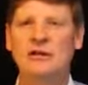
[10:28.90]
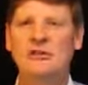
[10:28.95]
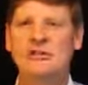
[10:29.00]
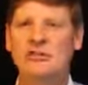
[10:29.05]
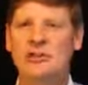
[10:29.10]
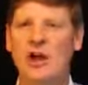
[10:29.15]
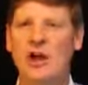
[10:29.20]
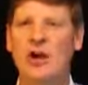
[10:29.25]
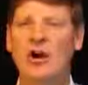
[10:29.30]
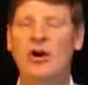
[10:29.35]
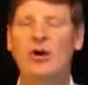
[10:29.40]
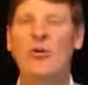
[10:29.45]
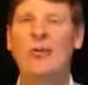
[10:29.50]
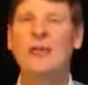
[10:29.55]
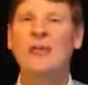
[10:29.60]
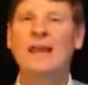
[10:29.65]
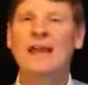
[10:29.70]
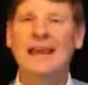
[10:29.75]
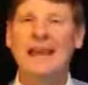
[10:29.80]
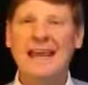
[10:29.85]
So,
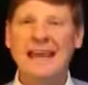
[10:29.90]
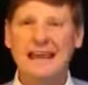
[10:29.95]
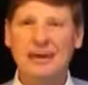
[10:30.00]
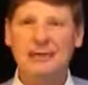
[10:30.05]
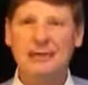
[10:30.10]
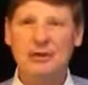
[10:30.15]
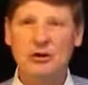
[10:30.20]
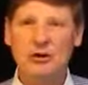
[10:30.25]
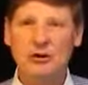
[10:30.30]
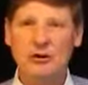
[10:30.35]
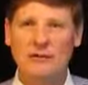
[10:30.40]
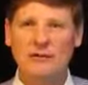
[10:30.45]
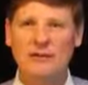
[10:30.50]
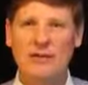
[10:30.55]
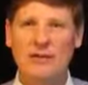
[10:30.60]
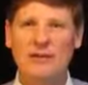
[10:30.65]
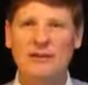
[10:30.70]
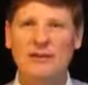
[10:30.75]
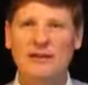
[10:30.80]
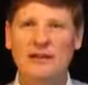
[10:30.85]
if you have
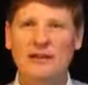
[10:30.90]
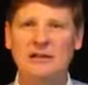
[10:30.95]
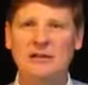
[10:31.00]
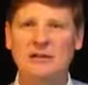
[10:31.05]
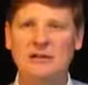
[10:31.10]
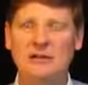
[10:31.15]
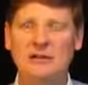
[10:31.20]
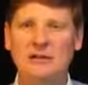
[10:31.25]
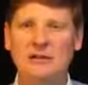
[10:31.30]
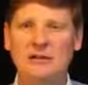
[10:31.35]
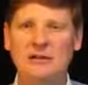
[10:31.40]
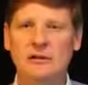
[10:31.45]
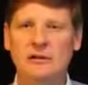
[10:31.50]
done this,